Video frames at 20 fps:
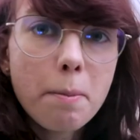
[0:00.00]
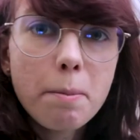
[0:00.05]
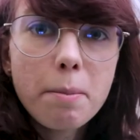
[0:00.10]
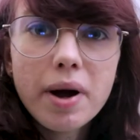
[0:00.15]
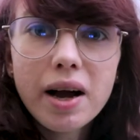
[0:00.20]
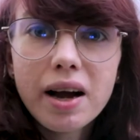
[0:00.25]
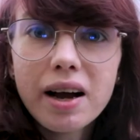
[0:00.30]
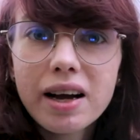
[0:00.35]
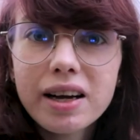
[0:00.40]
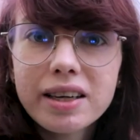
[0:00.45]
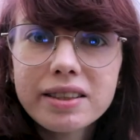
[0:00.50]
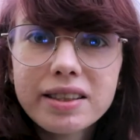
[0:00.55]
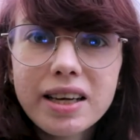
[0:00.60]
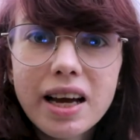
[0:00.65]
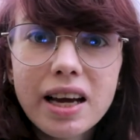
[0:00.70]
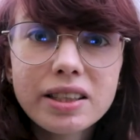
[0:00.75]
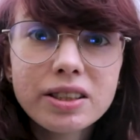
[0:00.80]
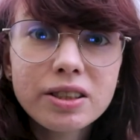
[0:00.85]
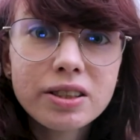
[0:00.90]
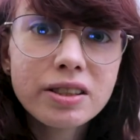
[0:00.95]
But
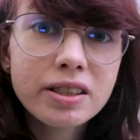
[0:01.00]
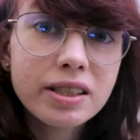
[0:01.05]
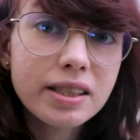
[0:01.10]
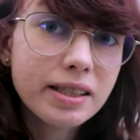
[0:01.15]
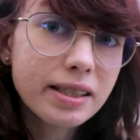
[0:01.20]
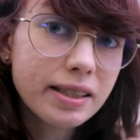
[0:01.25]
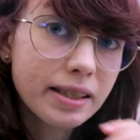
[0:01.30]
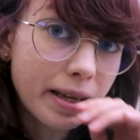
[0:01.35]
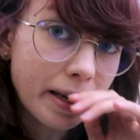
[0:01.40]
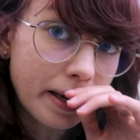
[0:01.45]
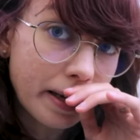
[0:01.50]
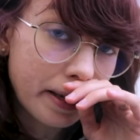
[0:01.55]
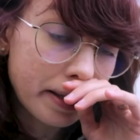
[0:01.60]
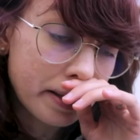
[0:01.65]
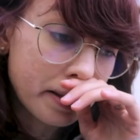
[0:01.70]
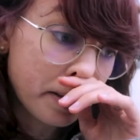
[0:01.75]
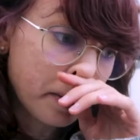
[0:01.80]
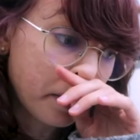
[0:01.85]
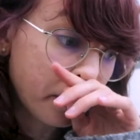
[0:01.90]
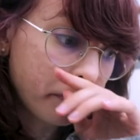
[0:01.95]
I noticed
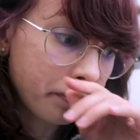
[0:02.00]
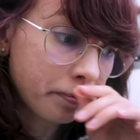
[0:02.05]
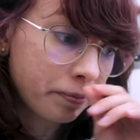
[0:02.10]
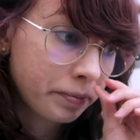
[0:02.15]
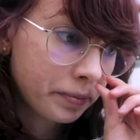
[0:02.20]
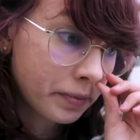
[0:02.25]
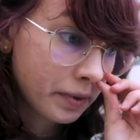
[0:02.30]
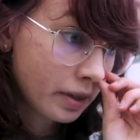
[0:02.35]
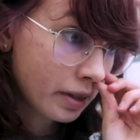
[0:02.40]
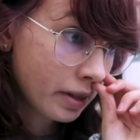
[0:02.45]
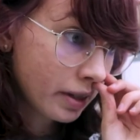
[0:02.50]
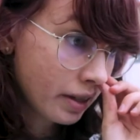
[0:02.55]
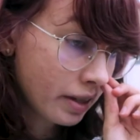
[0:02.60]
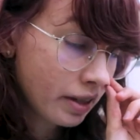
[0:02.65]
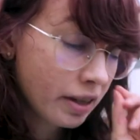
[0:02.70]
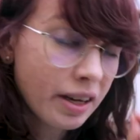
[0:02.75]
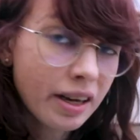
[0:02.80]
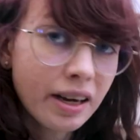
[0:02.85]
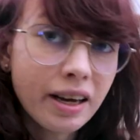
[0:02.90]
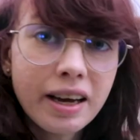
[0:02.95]
that
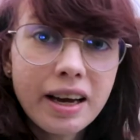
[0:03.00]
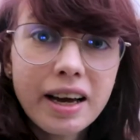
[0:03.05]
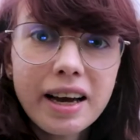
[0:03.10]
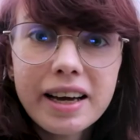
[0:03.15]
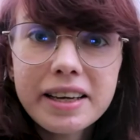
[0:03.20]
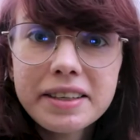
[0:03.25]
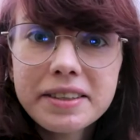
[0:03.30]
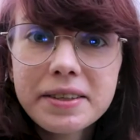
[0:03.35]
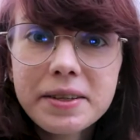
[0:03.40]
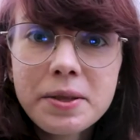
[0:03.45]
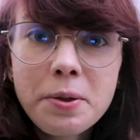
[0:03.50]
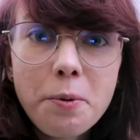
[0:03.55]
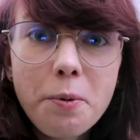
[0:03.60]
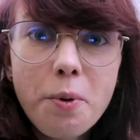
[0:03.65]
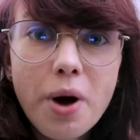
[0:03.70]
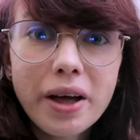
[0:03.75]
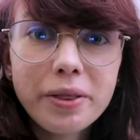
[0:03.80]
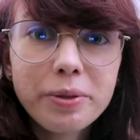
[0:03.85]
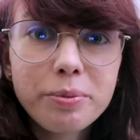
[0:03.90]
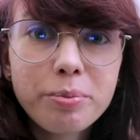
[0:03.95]
I did a
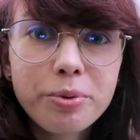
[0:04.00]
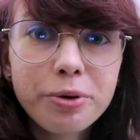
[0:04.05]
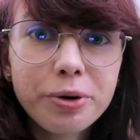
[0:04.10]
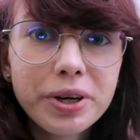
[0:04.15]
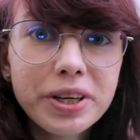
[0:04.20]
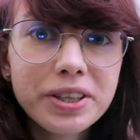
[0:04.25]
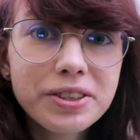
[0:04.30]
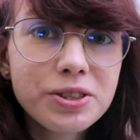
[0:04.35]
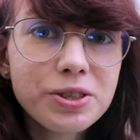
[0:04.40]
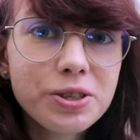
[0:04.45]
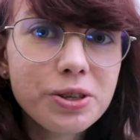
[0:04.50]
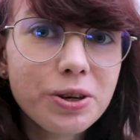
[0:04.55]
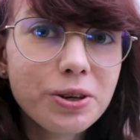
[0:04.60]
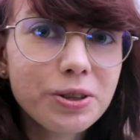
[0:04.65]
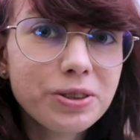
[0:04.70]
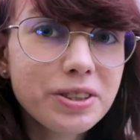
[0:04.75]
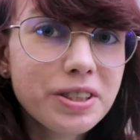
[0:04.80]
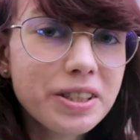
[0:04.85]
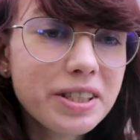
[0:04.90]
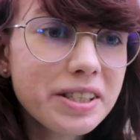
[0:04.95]
one print
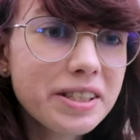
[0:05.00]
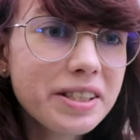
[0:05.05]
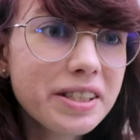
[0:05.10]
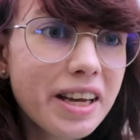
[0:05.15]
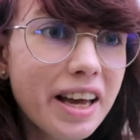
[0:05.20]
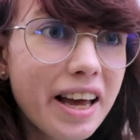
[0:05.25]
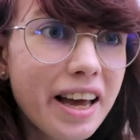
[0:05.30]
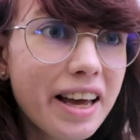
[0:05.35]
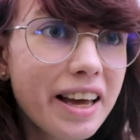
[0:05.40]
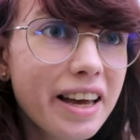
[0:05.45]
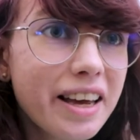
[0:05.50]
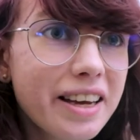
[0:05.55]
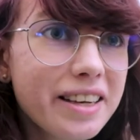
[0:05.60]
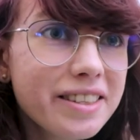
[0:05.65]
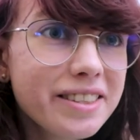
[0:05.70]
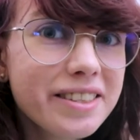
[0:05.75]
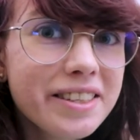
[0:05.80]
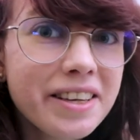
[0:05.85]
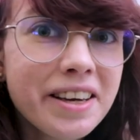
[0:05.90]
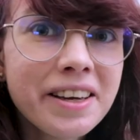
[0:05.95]
on this
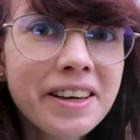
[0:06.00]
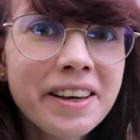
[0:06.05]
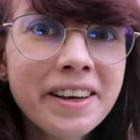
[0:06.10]
and